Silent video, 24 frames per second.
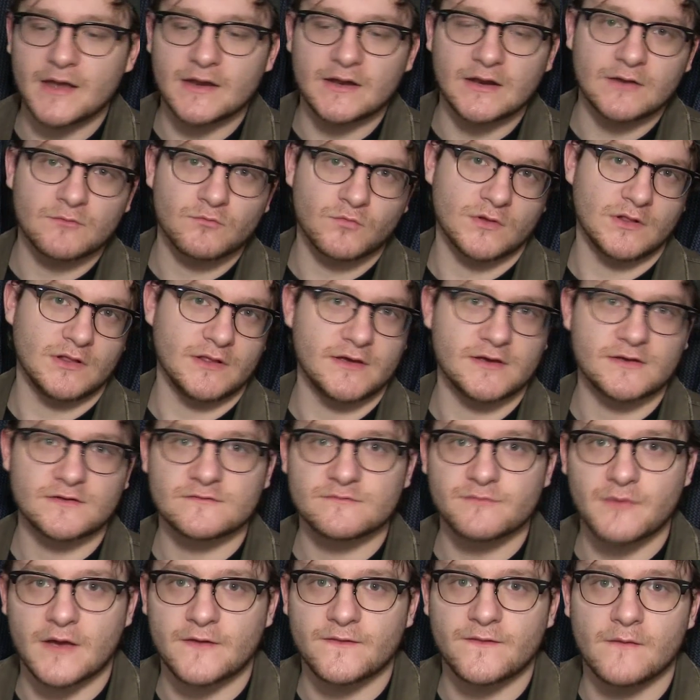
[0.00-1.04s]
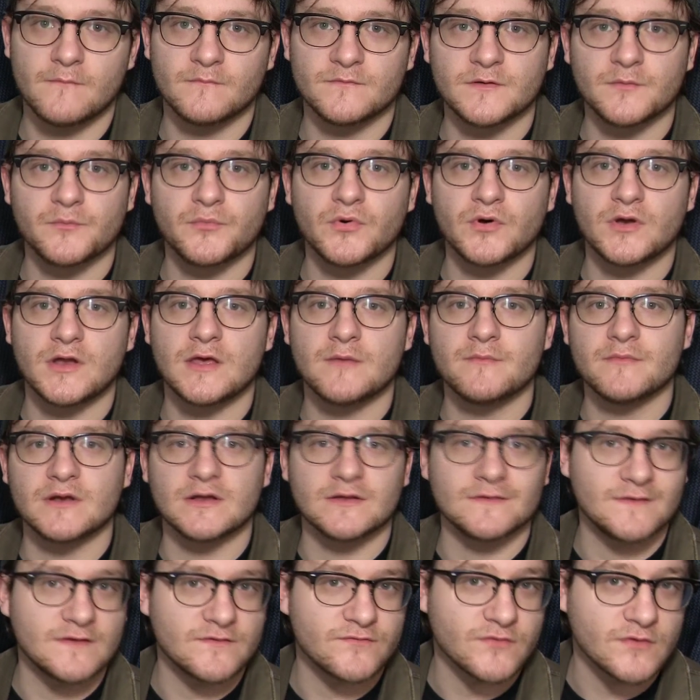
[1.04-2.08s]
I didn't really expect them to put him in
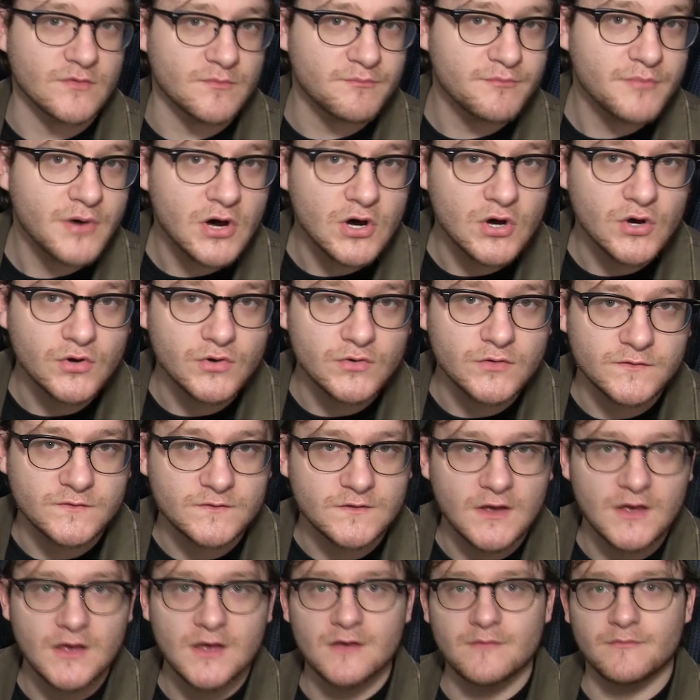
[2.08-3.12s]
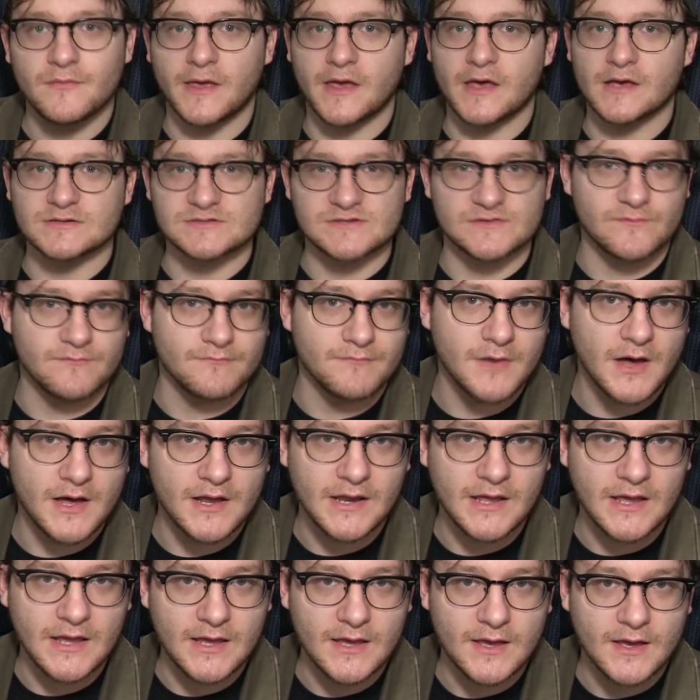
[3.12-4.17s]
a different pose because of
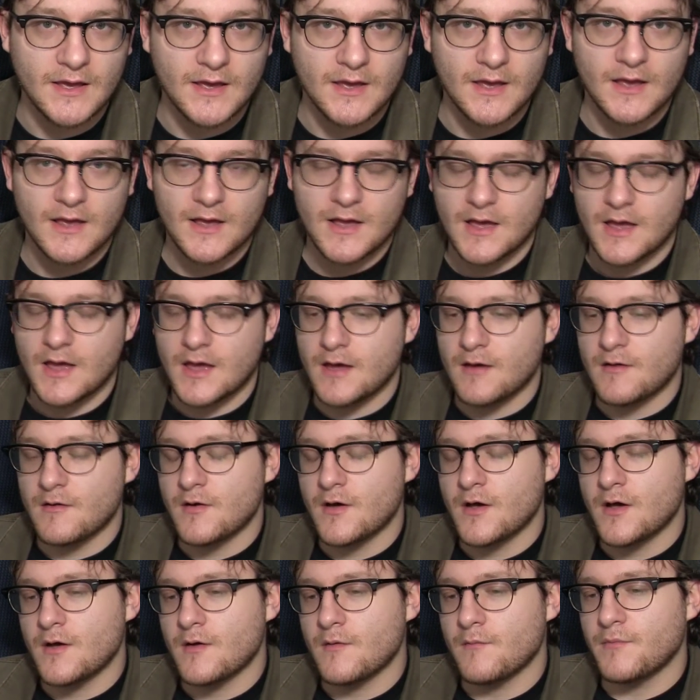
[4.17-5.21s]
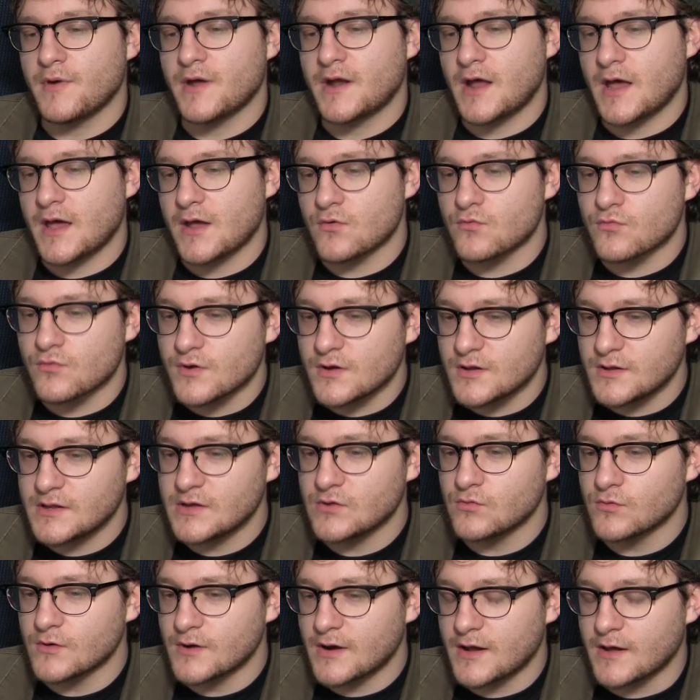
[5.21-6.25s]
money, but I
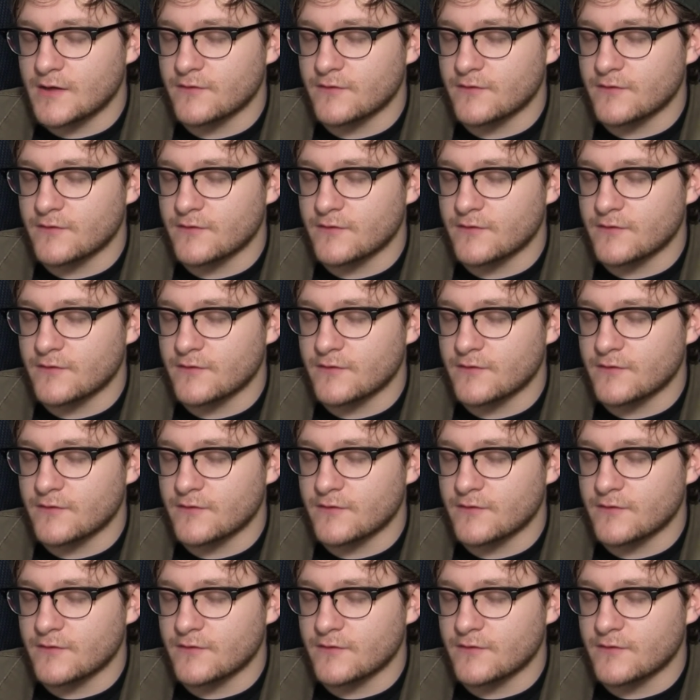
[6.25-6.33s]
really would